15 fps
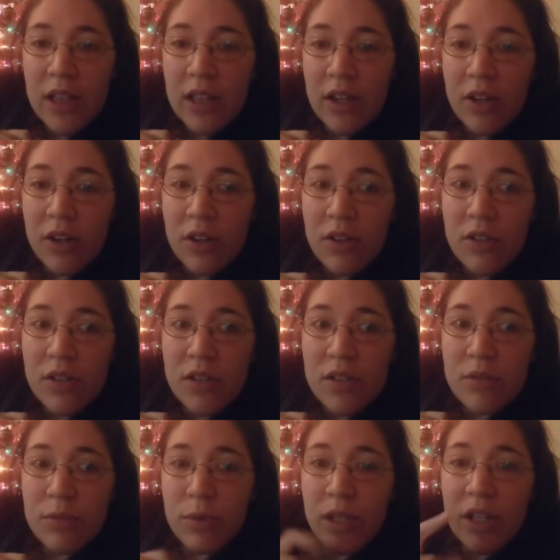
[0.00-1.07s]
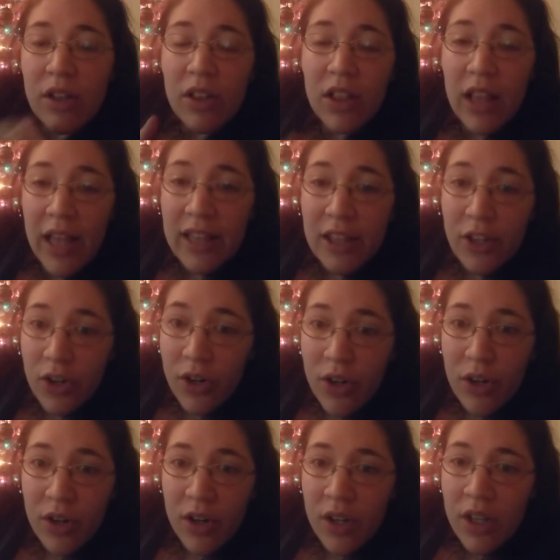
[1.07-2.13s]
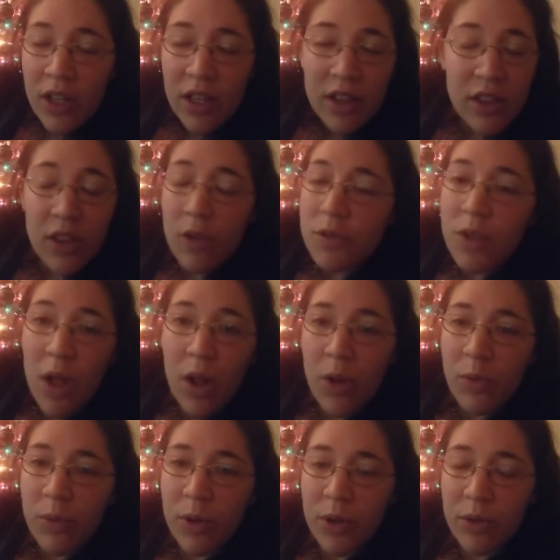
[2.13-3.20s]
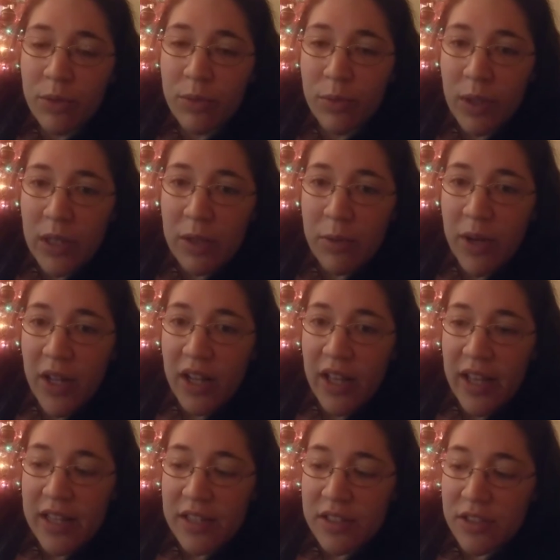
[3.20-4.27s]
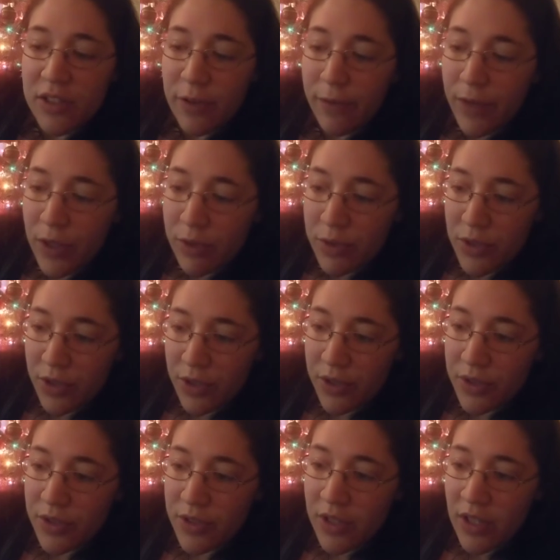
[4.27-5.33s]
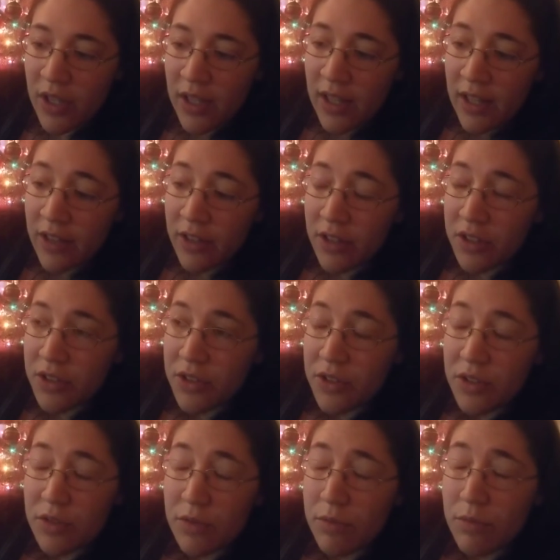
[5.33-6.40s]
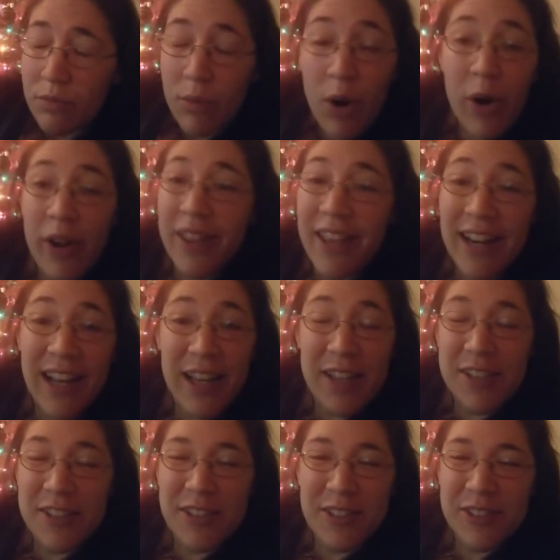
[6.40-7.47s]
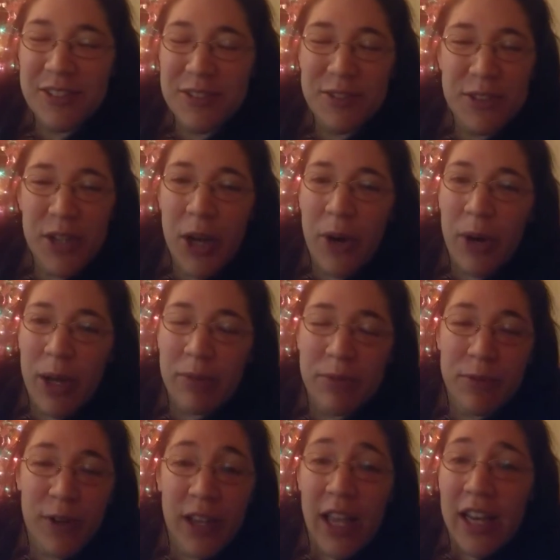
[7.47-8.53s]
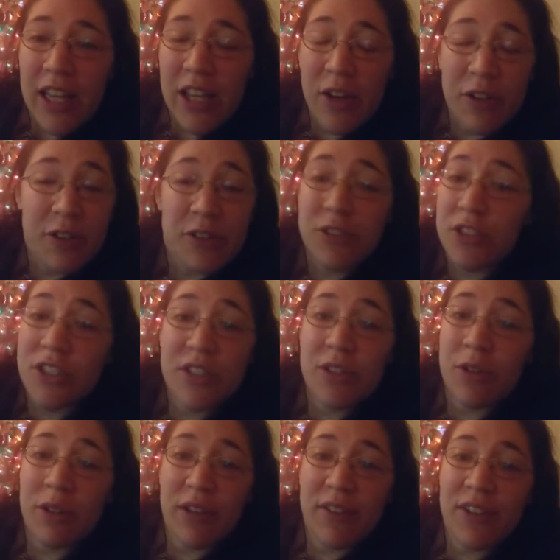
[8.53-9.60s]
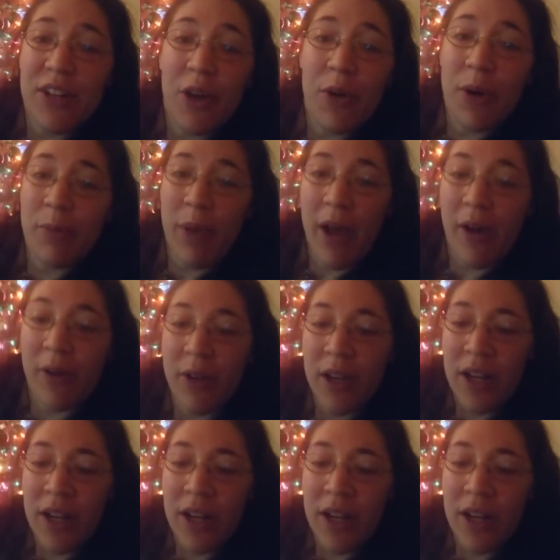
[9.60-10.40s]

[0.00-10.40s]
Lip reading: There's real leather. Those all work really well as diffusers. There's more that I know I'm forgetting or just don't even know about.